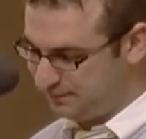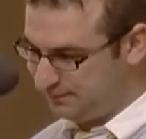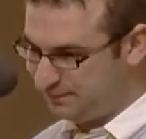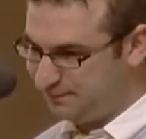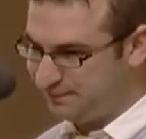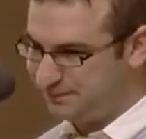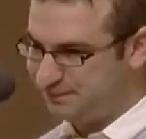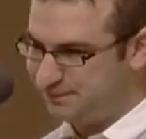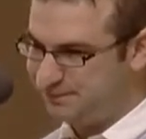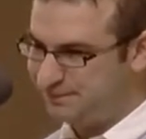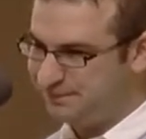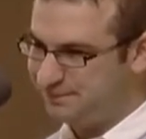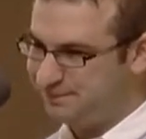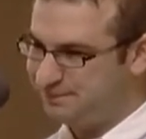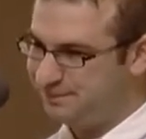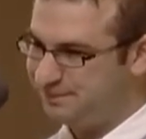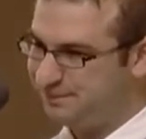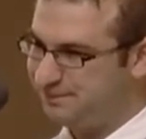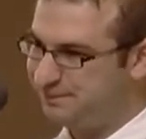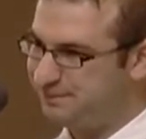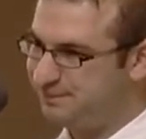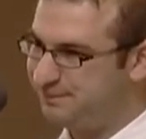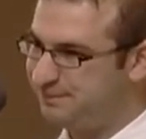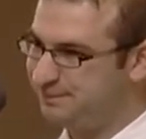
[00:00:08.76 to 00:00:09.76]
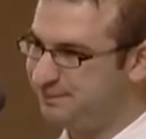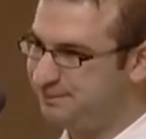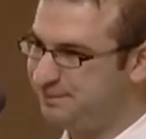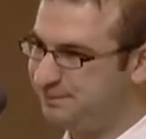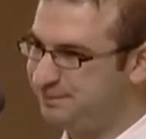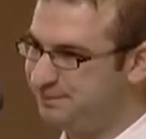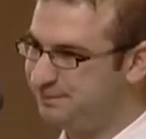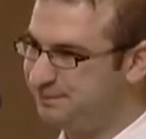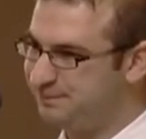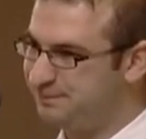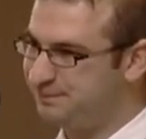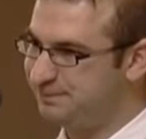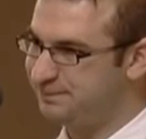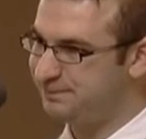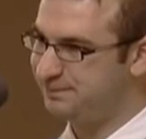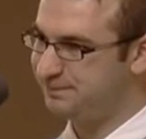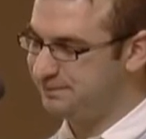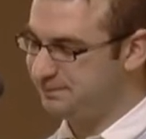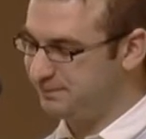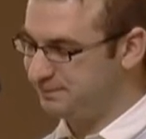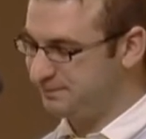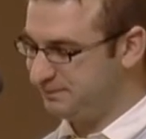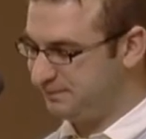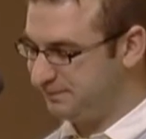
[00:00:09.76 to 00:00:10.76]

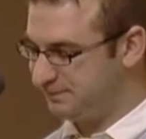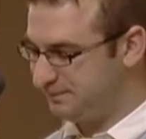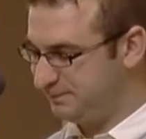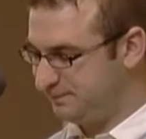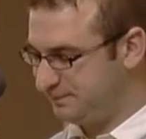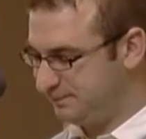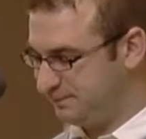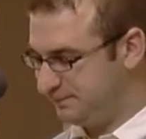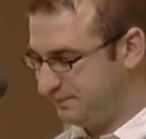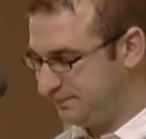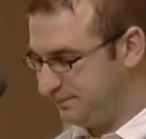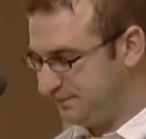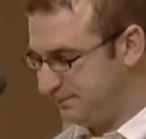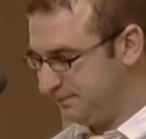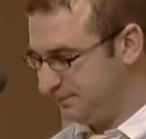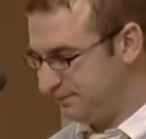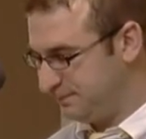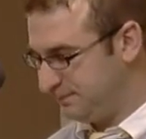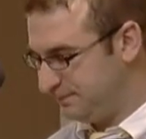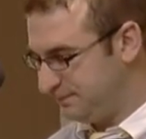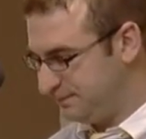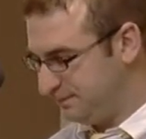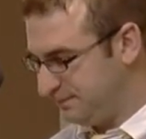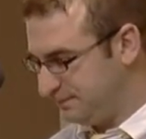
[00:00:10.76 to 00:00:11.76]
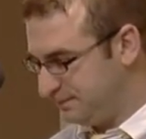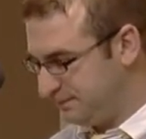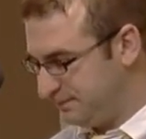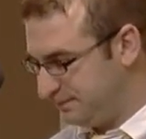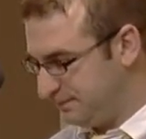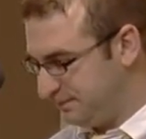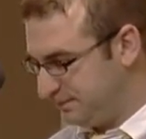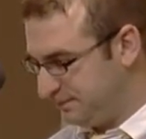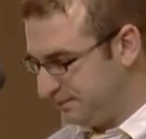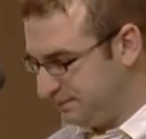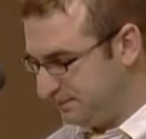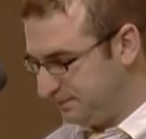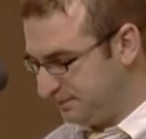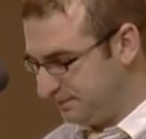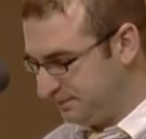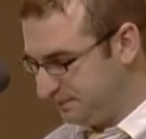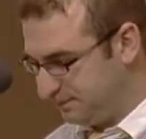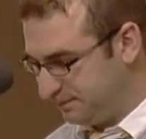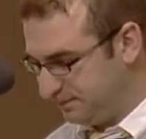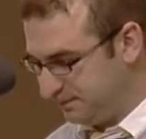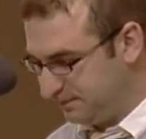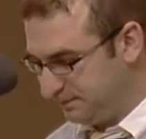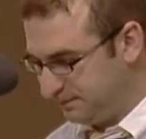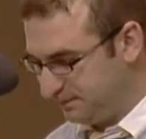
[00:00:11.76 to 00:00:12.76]

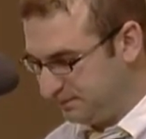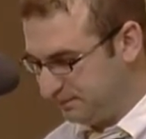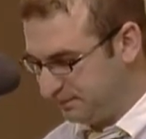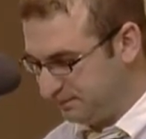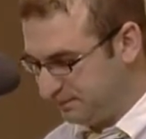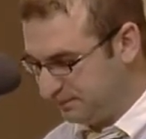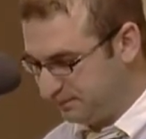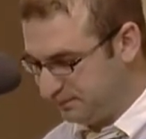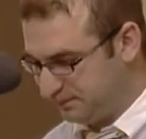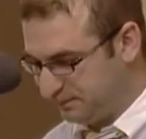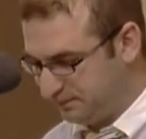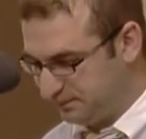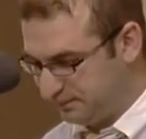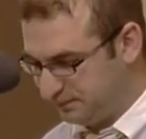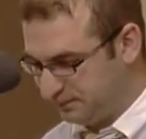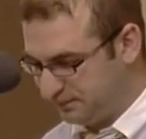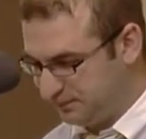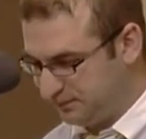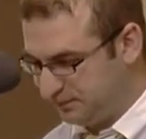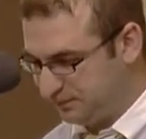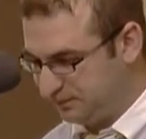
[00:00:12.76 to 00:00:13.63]
Nobody speaks.